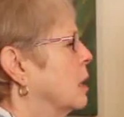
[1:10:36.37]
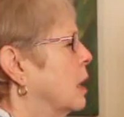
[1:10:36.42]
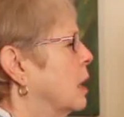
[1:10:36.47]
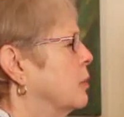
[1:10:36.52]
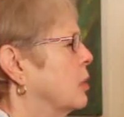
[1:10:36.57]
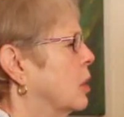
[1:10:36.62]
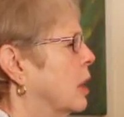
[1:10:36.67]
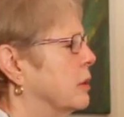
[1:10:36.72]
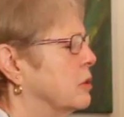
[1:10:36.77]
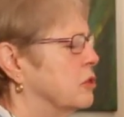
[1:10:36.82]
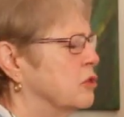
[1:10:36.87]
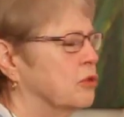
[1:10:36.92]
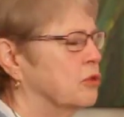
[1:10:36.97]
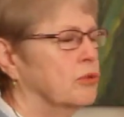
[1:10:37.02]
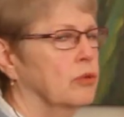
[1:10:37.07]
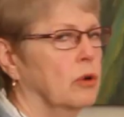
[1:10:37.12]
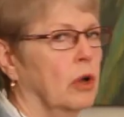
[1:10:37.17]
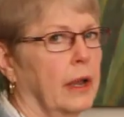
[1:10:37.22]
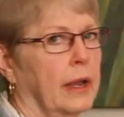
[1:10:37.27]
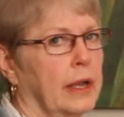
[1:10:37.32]
not
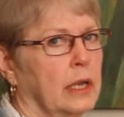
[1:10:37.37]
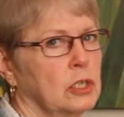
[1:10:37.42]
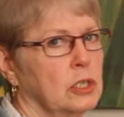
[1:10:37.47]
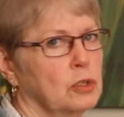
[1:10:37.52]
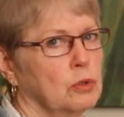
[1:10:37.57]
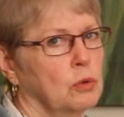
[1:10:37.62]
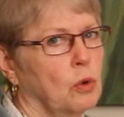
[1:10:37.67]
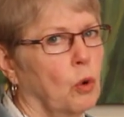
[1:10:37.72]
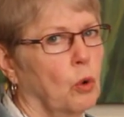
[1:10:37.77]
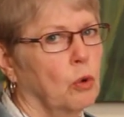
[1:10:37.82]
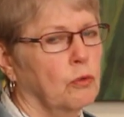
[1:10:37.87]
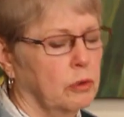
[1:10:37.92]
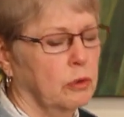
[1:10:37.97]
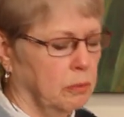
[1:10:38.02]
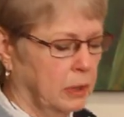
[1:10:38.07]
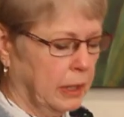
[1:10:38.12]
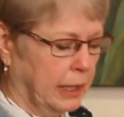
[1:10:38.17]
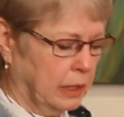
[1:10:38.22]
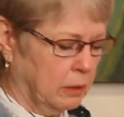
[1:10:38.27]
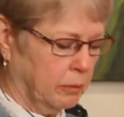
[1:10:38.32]
trying to
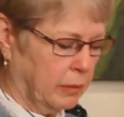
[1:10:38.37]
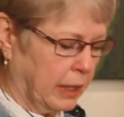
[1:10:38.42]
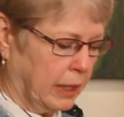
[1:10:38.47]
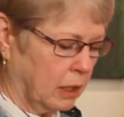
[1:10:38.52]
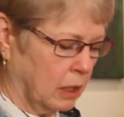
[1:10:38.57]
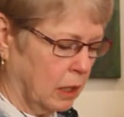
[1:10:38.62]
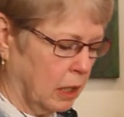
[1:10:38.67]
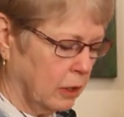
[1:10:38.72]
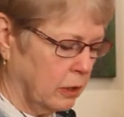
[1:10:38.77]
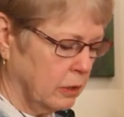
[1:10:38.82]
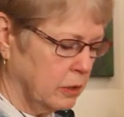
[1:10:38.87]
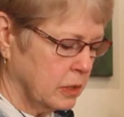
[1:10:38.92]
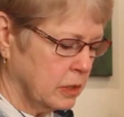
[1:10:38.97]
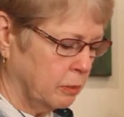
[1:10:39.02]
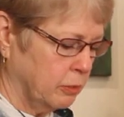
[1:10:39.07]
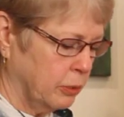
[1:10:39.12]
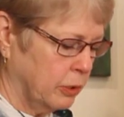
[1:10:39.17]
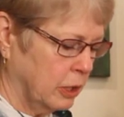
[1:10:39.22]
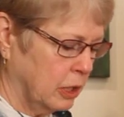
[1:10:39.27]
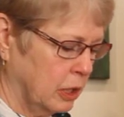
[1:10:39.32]
overblend my colors. I'm
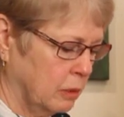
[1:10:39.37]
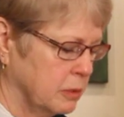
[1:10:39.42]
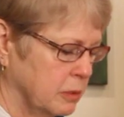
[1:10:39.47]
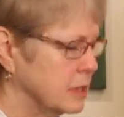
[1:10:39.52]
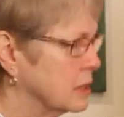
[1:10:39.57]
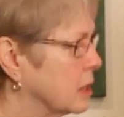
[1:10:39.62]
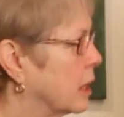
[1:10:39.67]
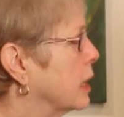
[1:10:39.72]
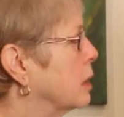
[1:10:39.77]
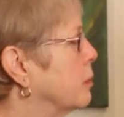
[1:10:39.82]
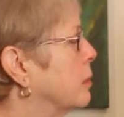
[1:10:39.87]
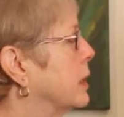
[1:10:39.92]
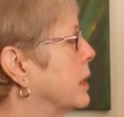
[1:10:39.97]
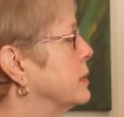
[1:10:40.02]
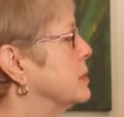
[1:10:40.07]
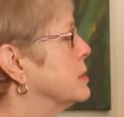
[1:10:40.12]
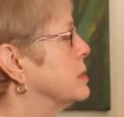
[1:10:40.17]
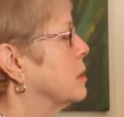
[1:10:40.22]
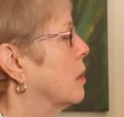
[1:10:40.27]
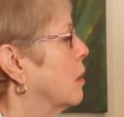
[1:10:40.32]
putting them side by
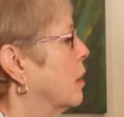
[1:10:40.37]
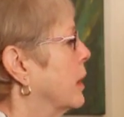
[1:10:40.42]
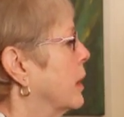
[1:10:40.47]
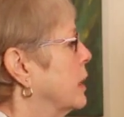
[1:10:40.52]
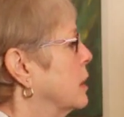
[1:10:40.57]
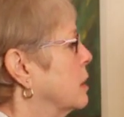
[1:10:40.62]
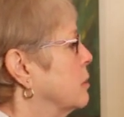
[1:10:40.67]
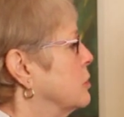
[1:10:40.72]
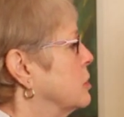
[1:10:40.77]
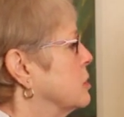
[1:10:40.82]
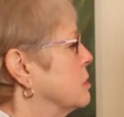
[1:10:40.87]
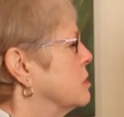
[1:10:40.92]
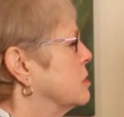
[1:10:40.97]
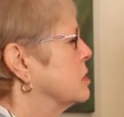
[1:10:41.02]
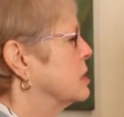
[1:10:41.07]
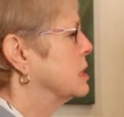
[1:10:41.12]
side. I'm just